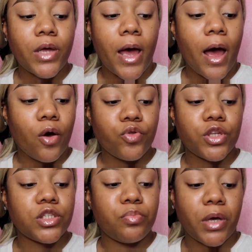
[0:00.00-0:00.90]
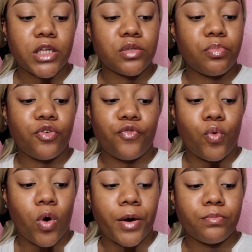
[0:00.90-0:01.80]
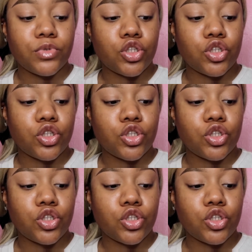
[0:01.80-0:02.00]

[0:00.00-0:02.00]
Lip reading: how this base performs.